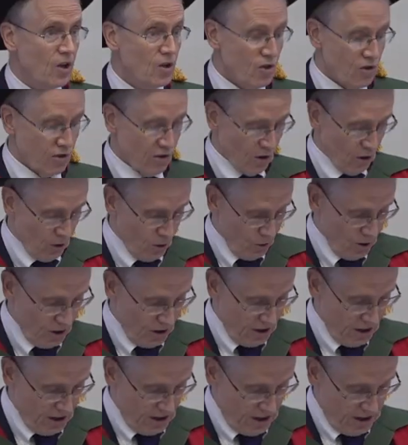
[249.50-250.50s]
So
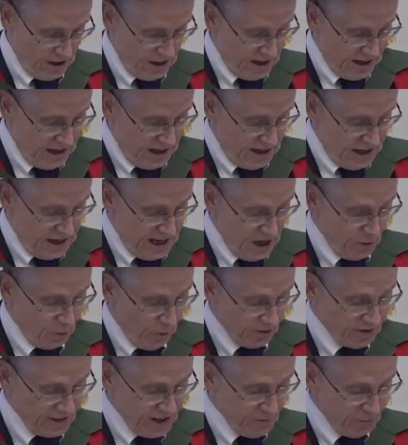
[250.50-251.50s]
it
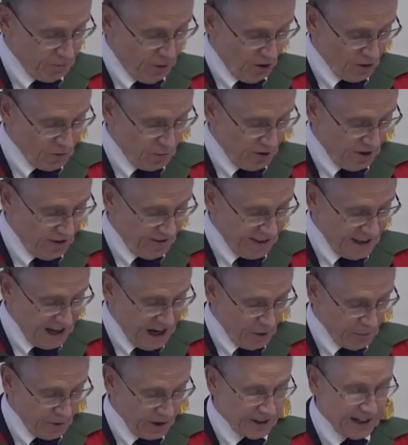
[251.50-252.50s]
wasn't even possible to see
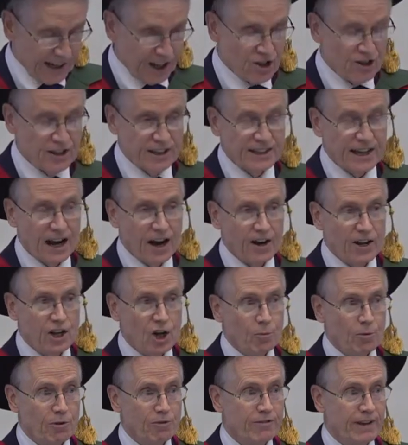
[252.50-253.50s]
how we could actually carry
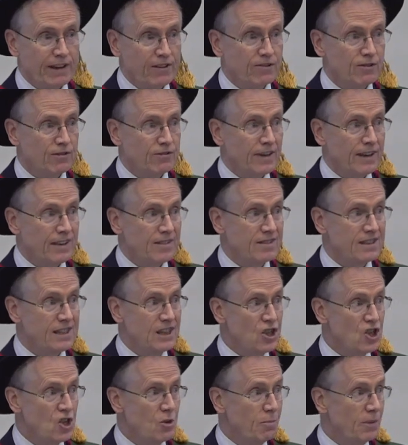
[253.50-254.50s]
on with face-to-face
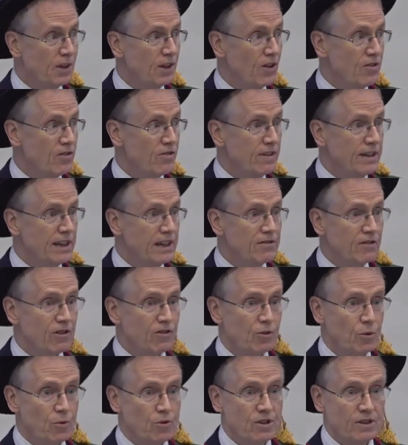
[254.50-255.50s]
teaching because of the need for
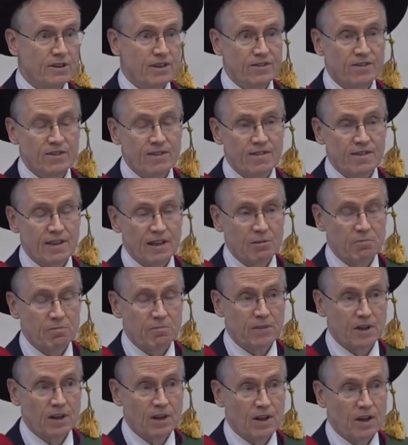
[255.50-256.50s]
social distancing.
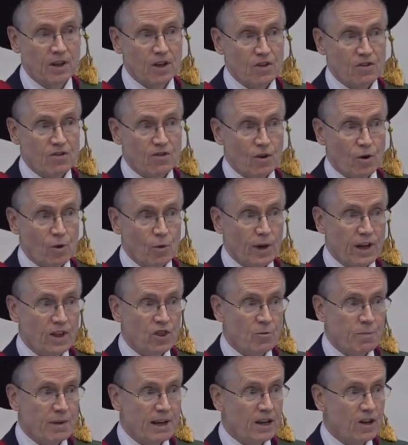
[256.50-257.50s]
So
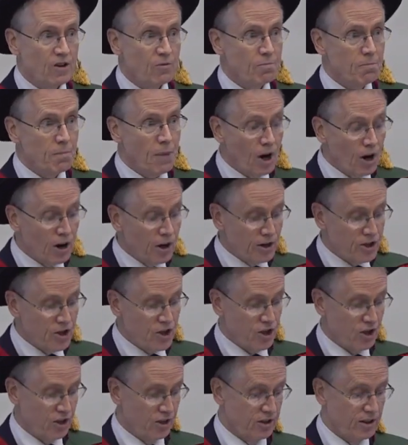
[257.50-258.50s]
in the middle of
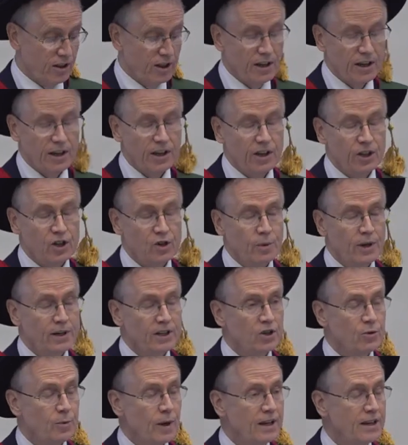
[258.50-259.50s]
March uh,
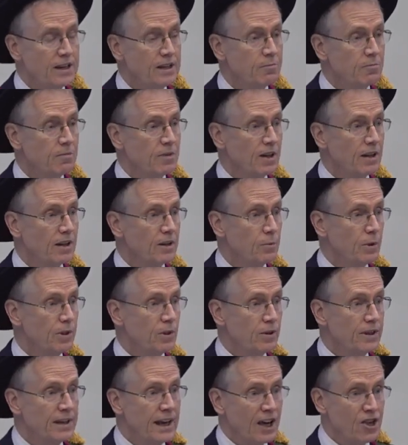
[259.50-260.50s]
twenty twenty, when
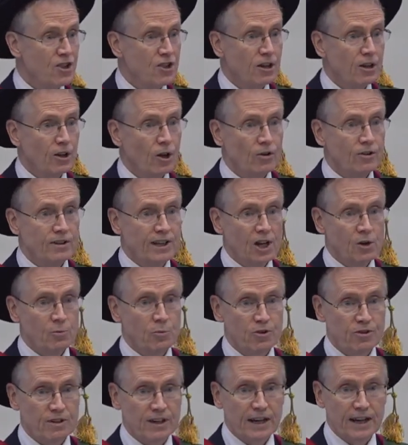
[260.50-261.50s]
the national
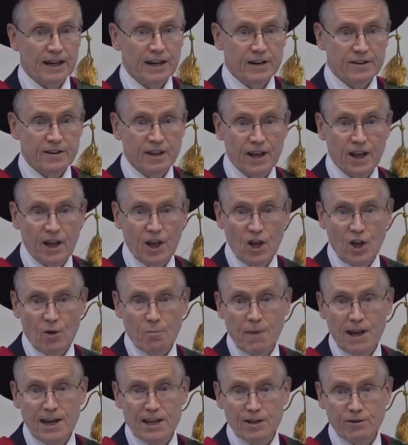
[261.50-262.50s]
lockdown was declared,
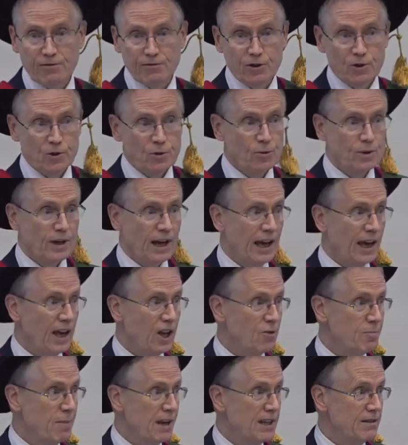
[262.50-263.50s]
many of you
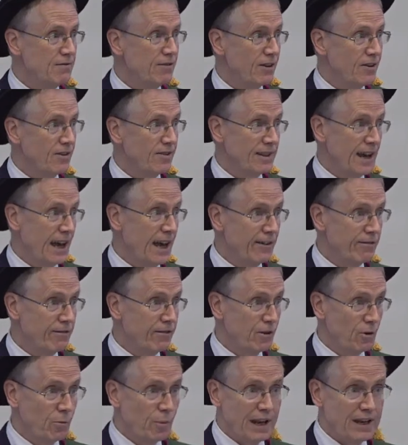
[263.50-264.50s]
and many of our staff
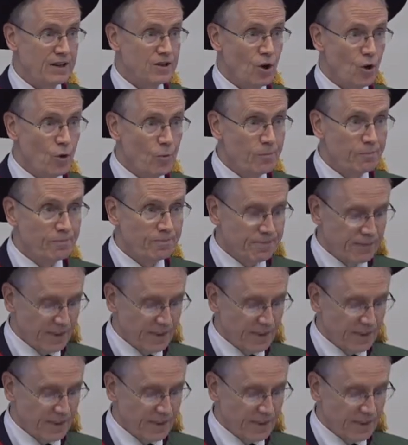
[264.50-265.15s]
went home,